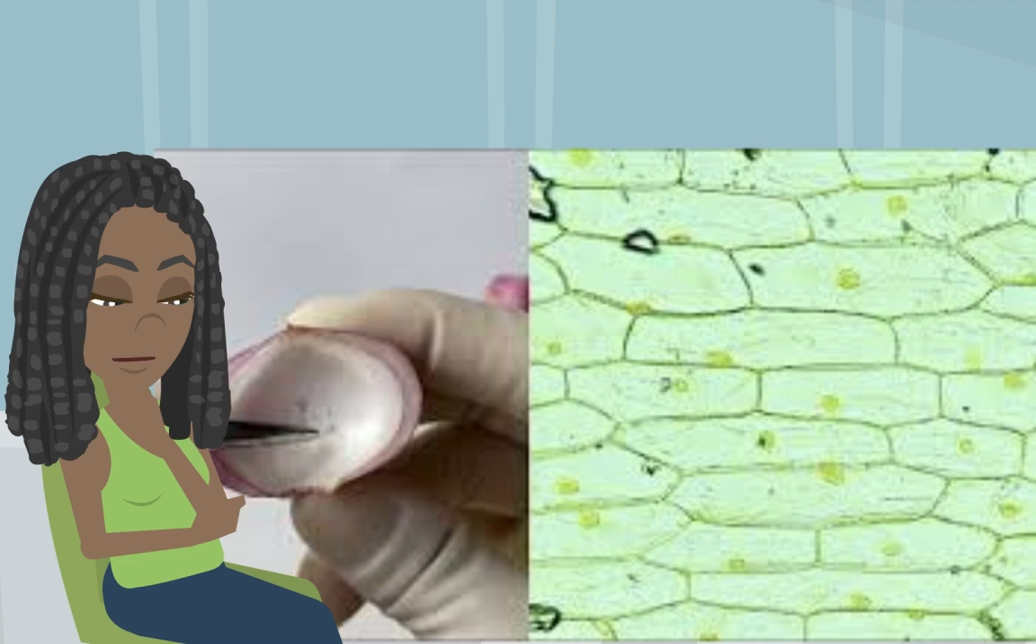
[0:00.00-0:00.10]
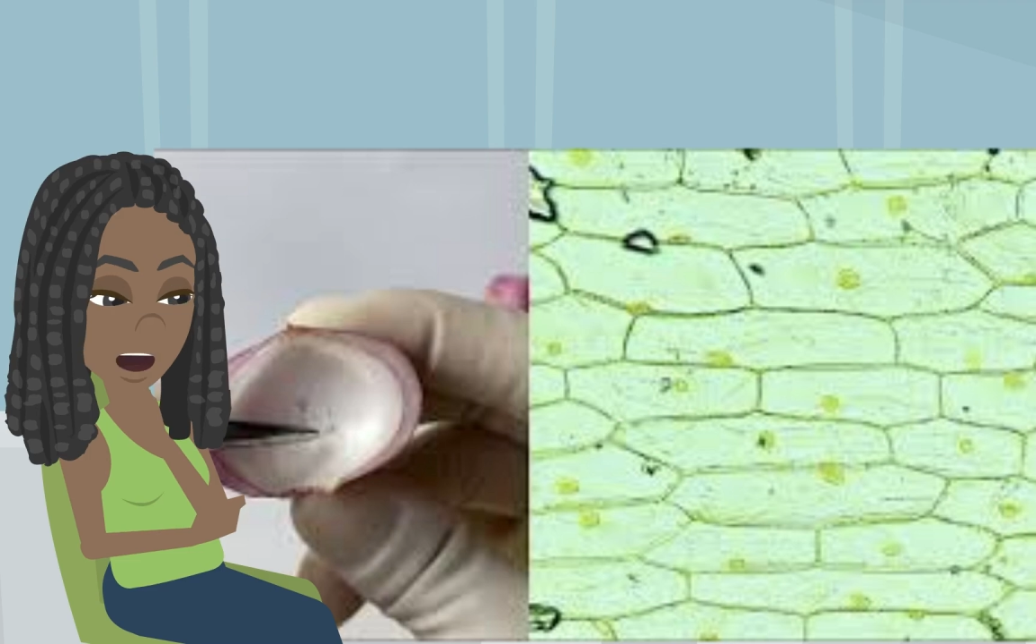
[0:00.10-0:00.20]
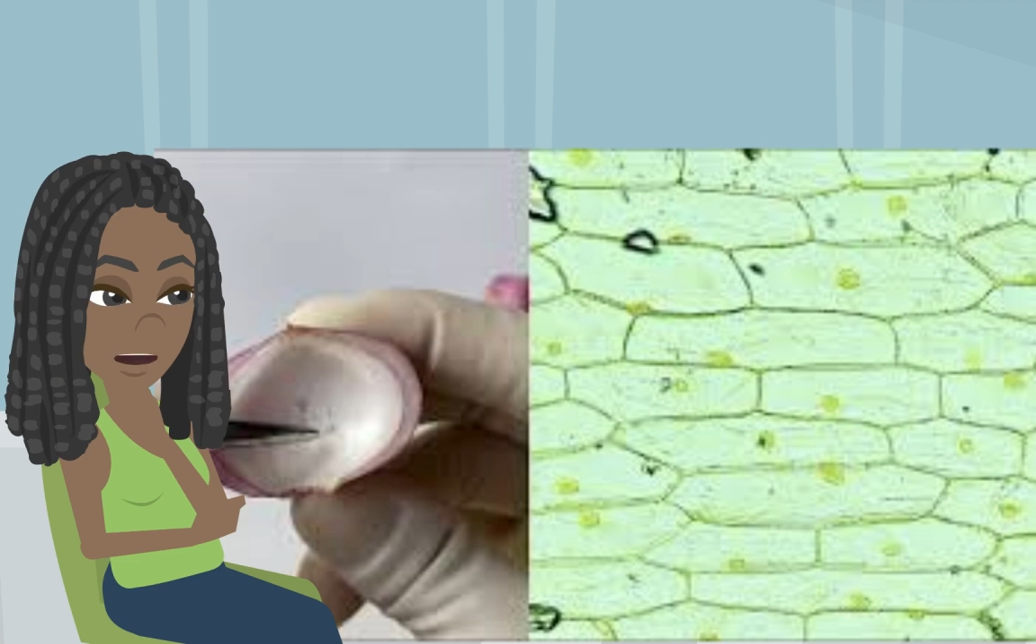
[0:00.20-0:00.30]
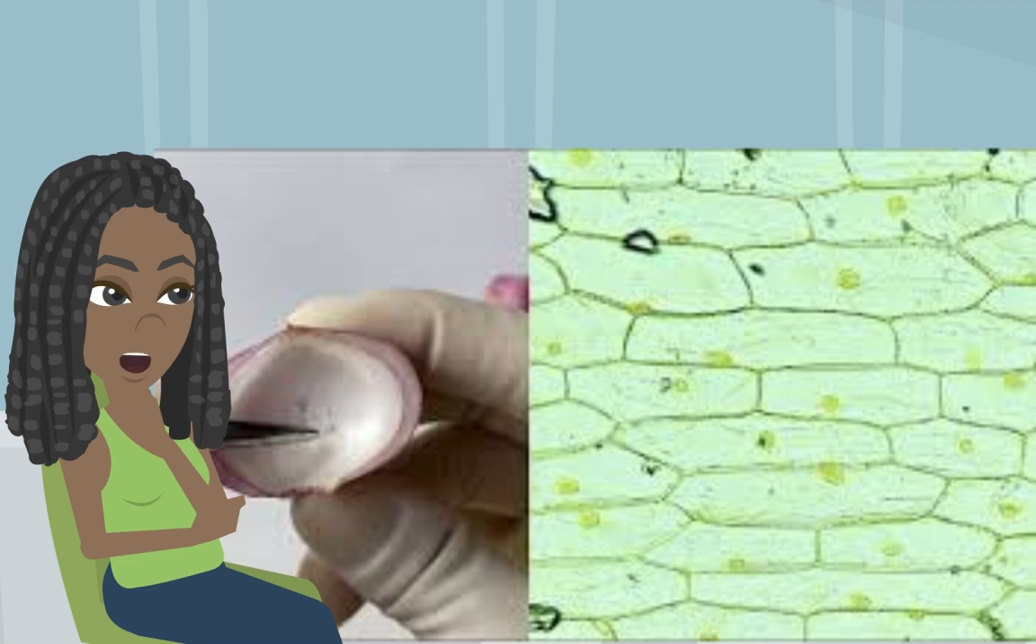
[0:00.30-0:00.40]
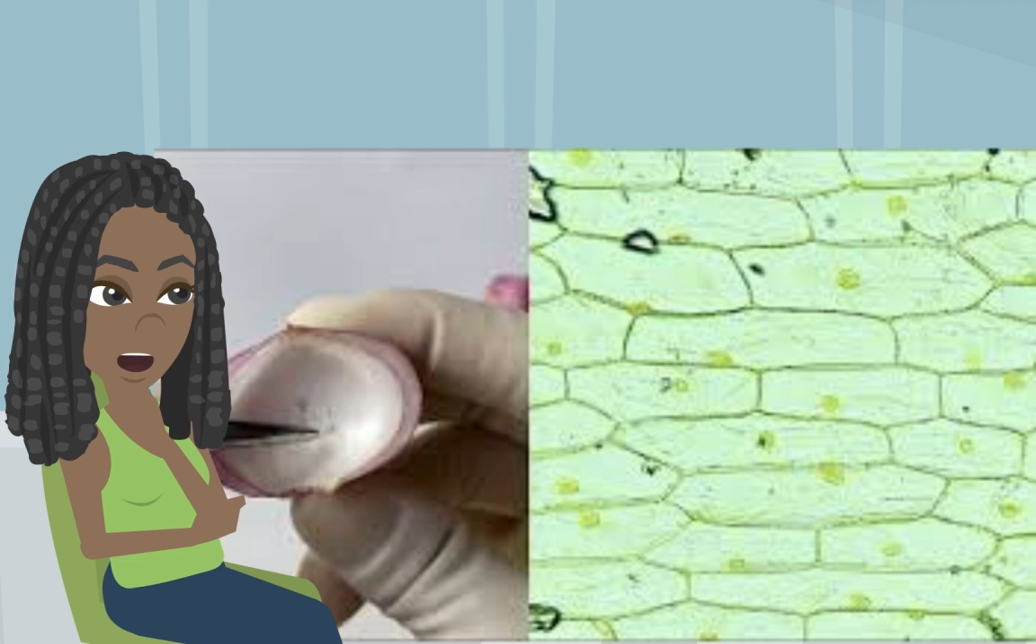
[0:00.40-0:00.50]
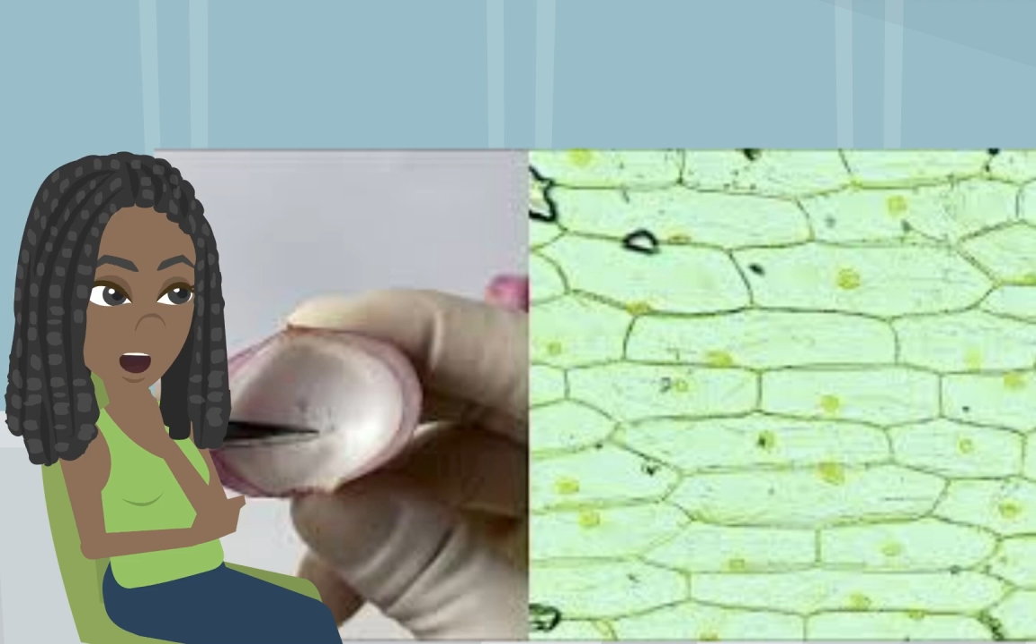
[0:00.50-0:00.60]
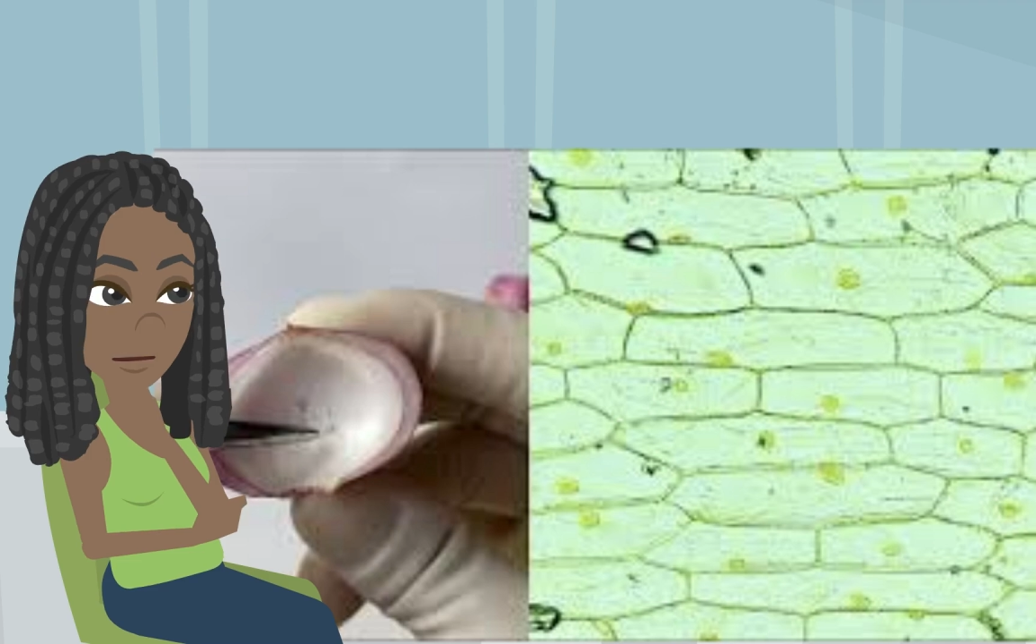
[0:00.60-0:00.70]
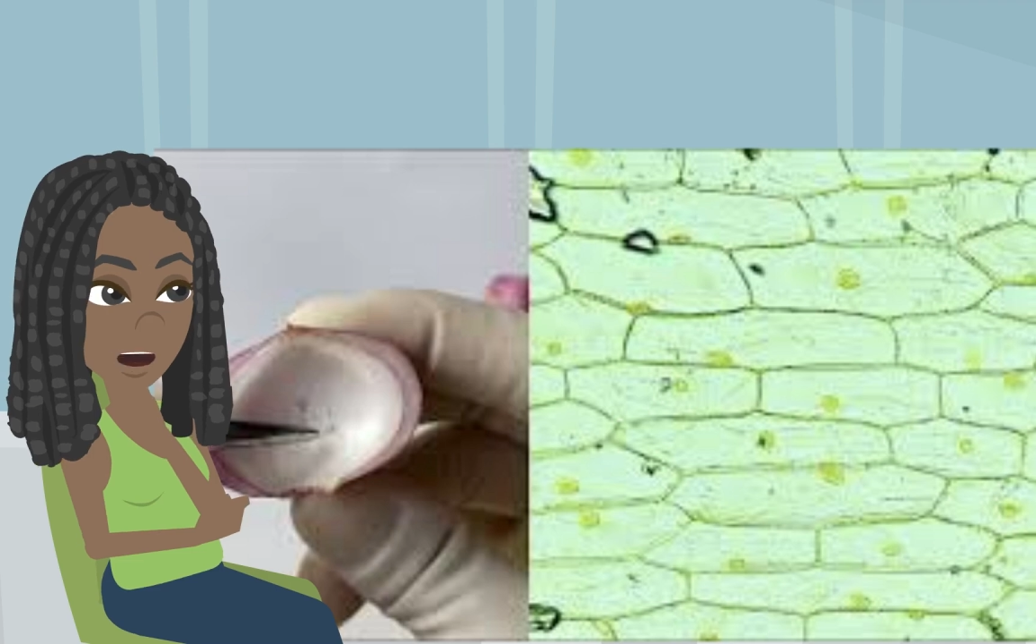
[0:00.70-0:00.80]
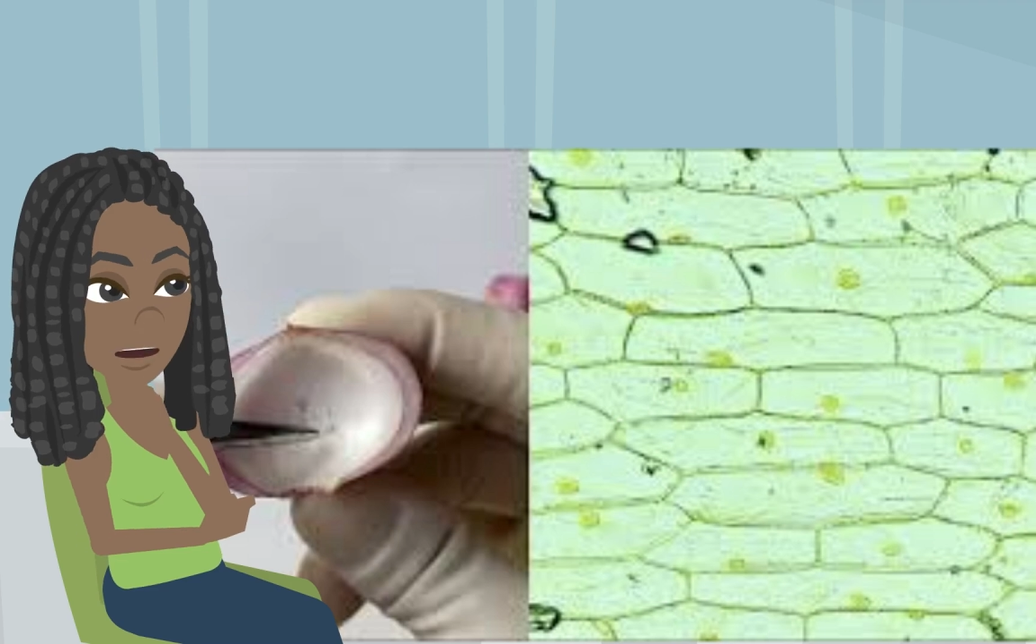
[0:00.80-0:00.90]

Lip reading: to observe the